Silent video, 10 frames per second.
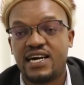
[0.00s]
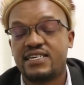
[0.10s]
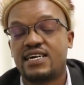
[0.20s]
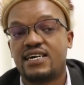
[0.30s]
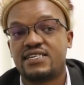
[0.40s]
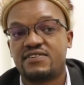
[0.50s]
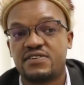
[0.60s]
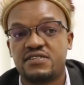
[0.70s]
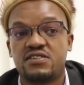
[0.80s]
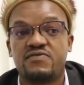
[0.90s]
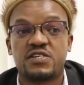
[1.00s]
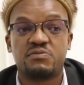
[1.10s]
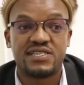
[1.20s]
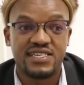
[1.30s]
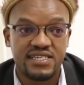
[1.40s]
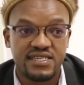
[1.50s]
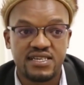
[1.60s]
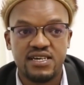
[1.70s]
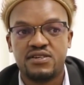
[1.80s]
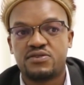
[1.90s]
a diversity of
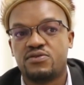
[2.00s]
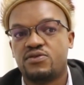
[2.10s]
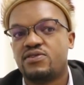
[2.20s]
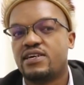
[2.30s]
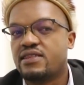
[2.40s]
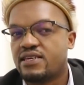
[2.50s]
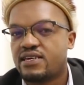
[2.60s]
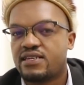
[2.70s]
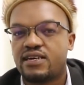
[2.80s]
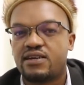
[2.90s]
expertise. So you're then thinking